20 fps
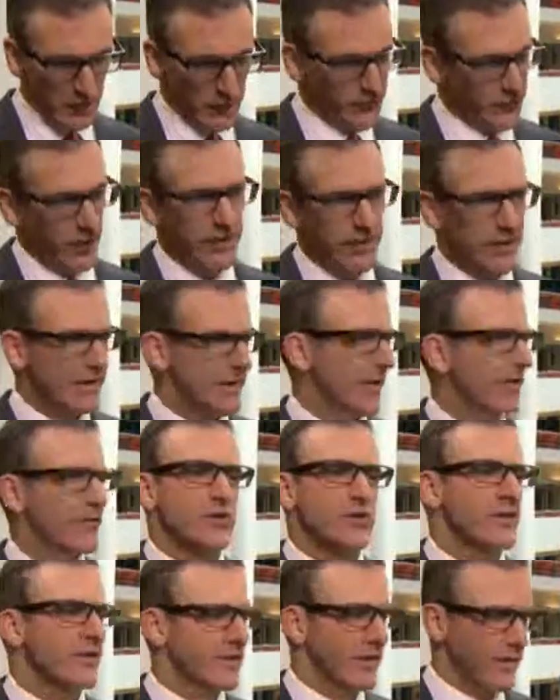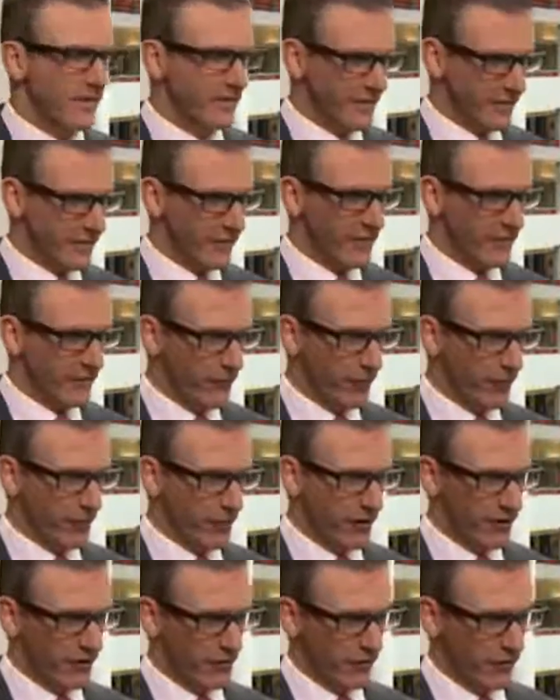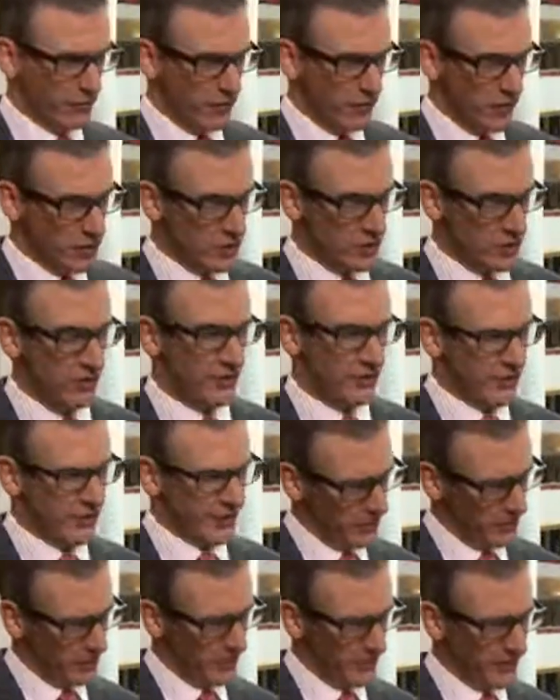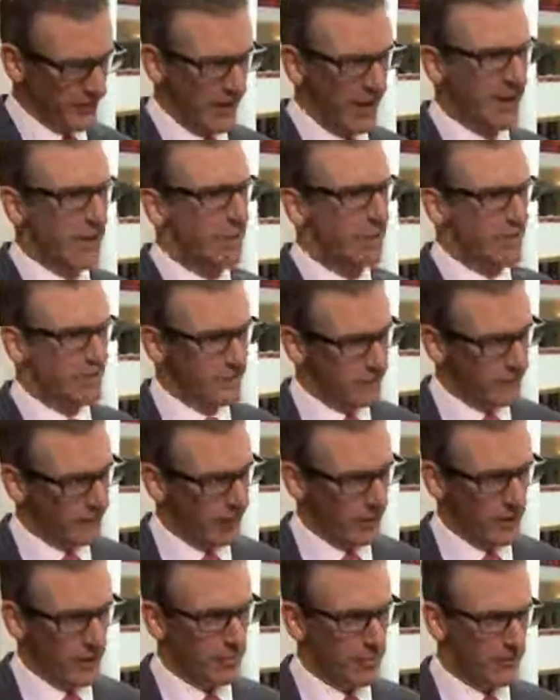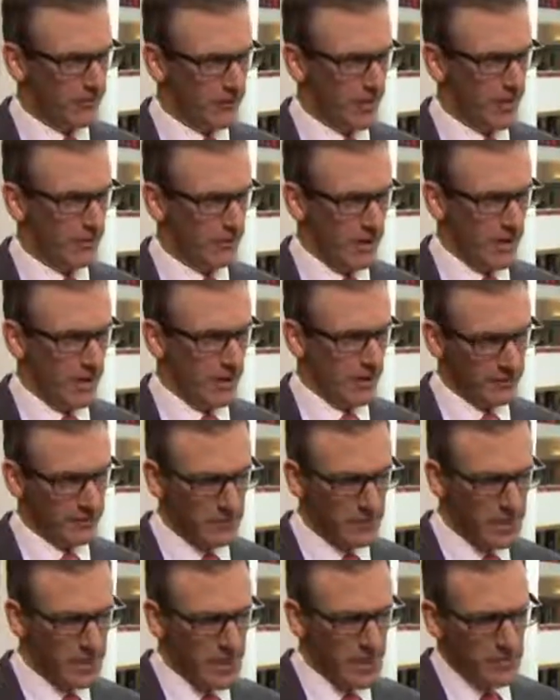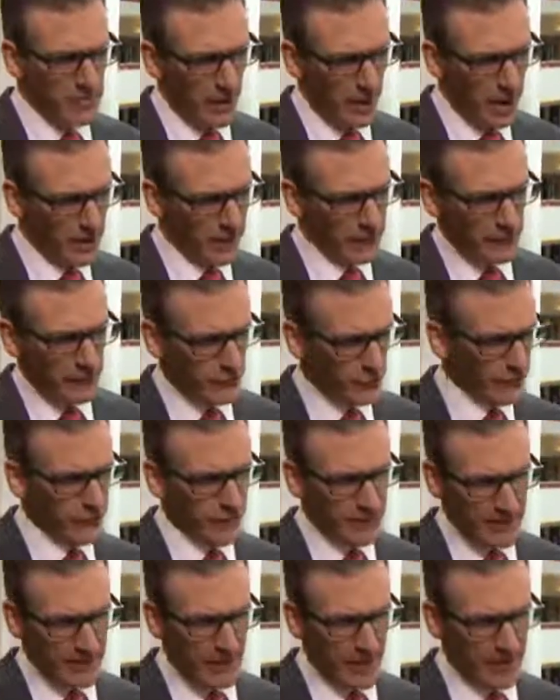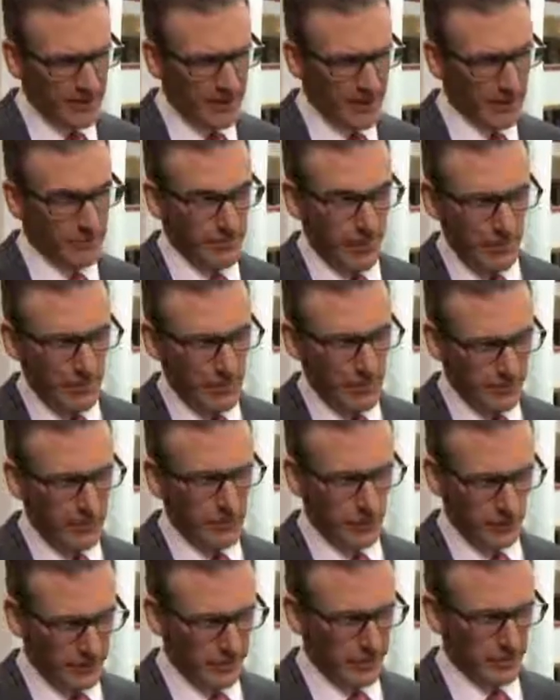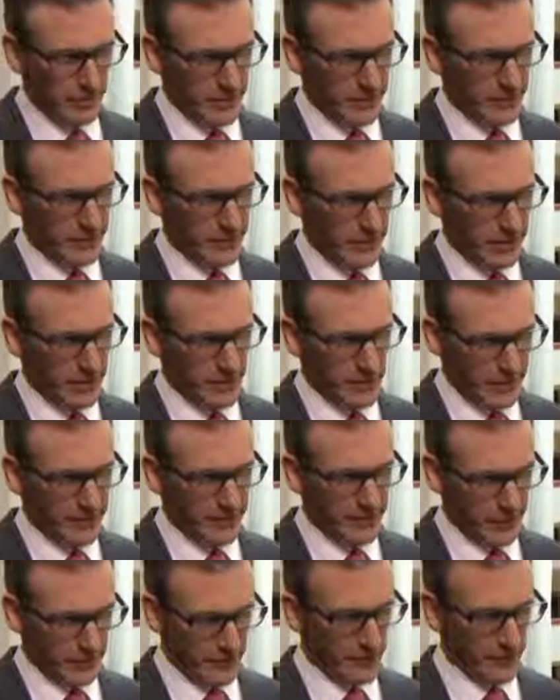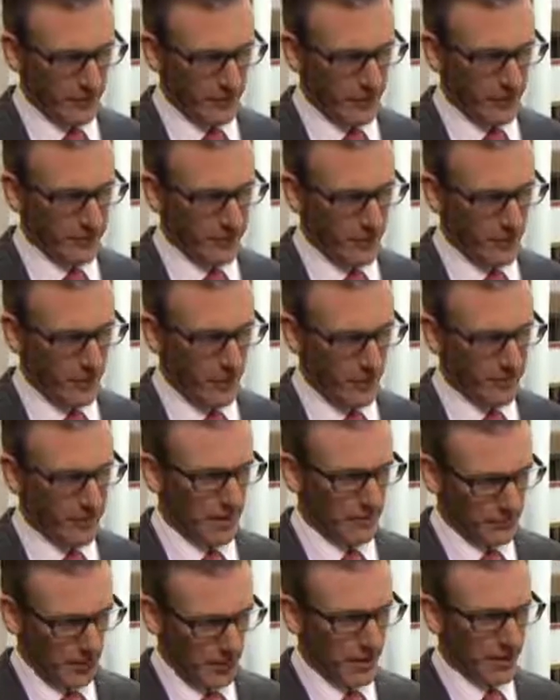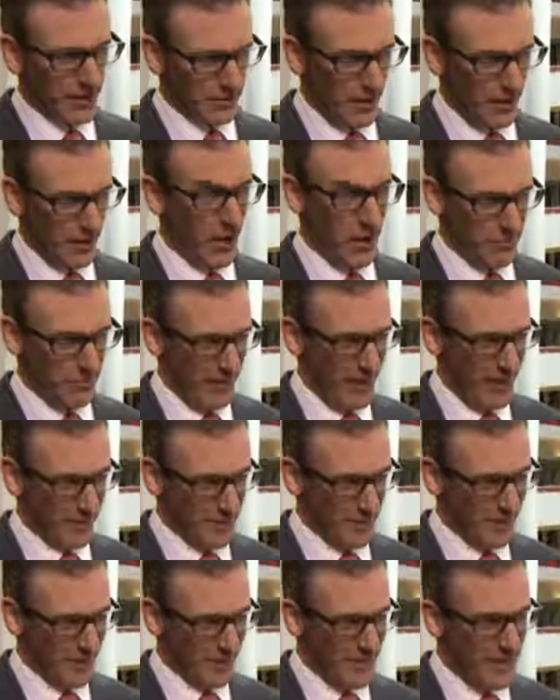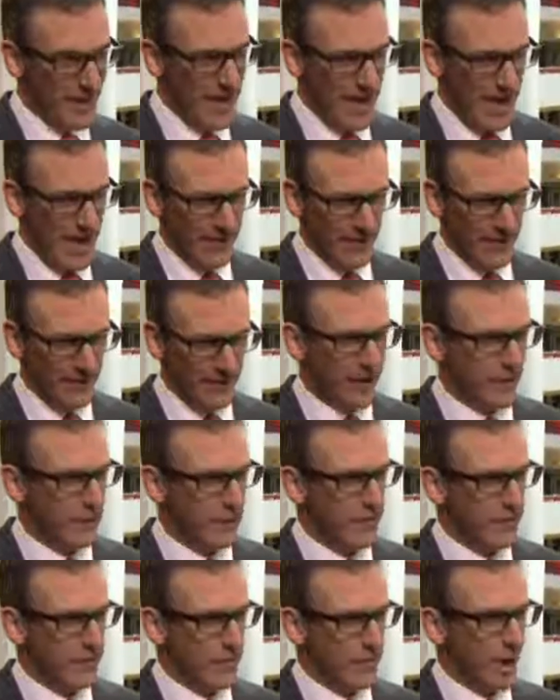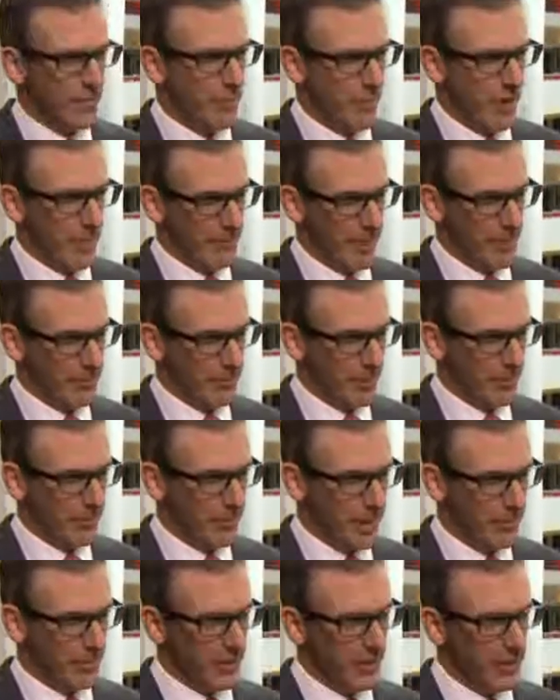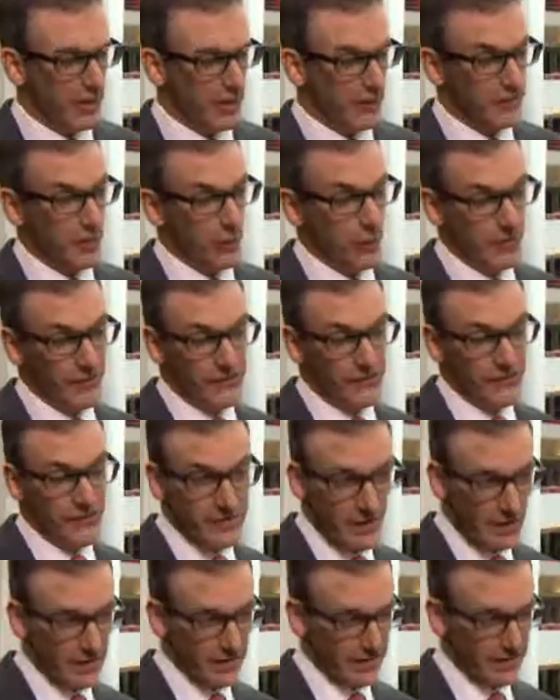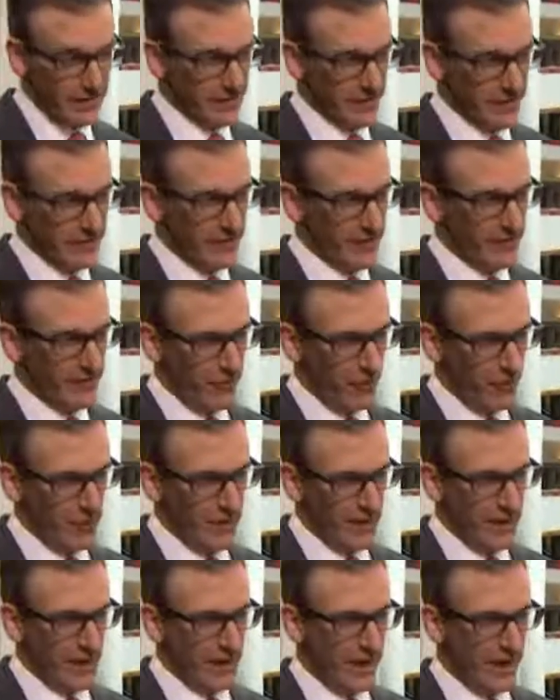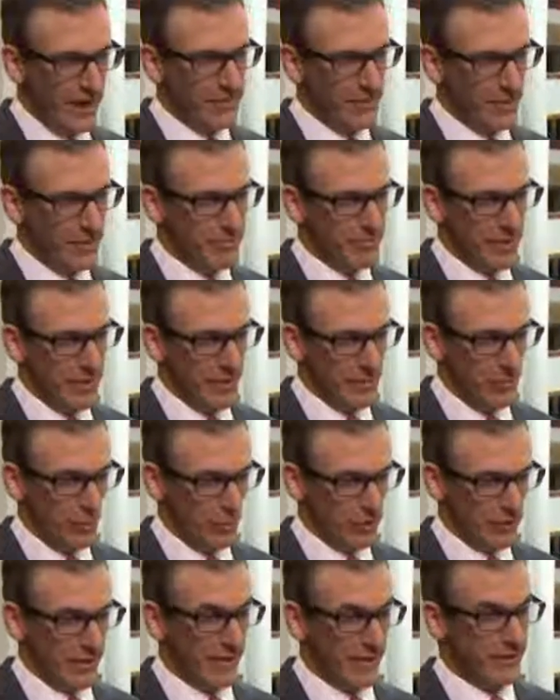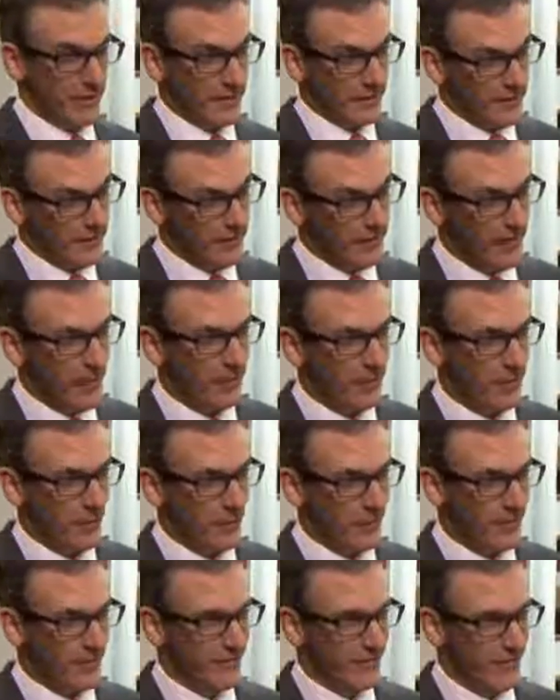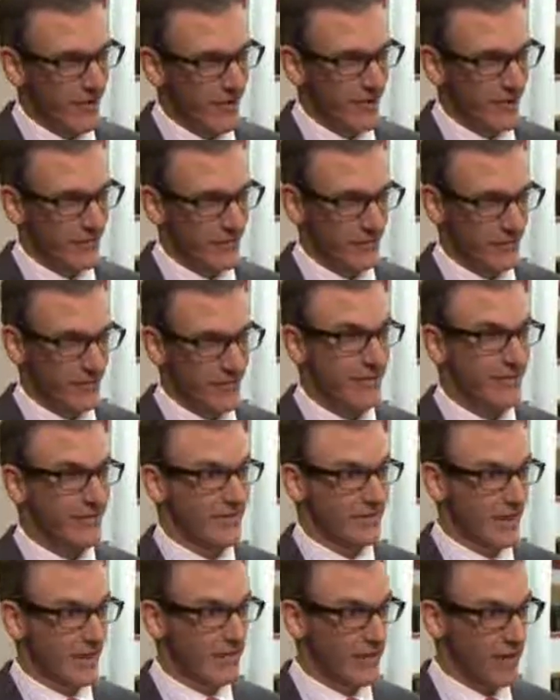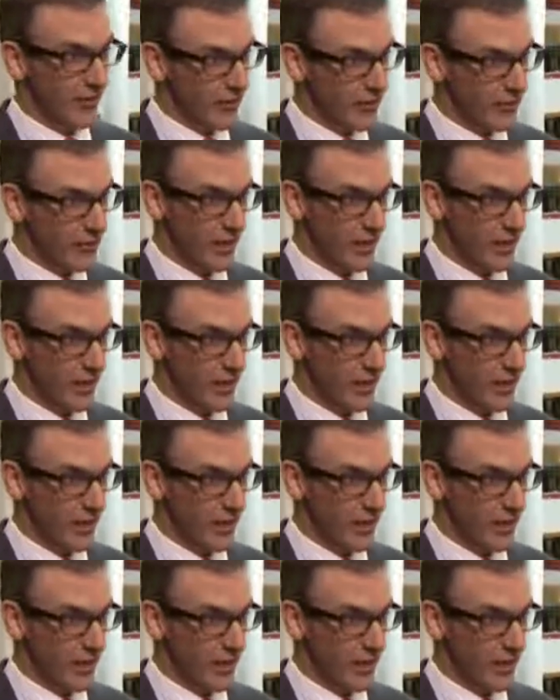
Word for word: You start at, let's just say 60 40, the traditional 60% equities and 40% bonds. Bonds sort of stagnate, maybe even lose a little bit of money because interest rates go up. I'm talking about on paper. Yeah. And these equities go up, up, up, up, up. So what starts at 60 40 can end up being more like 65 35 or even 70